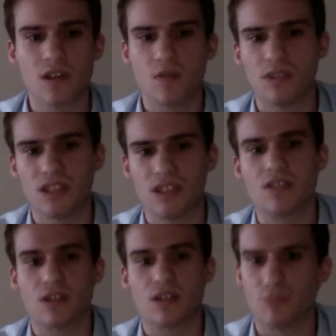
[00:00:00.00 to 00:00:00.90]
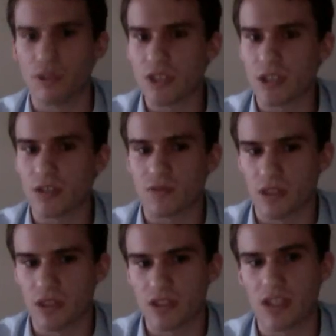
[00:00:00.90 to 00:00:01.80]
within sort of breaching
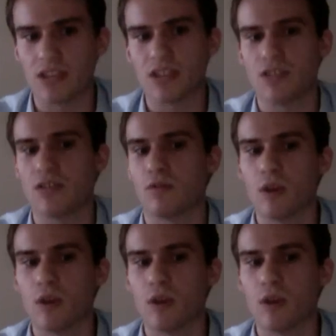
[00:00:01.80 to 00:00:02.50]
confidentiality or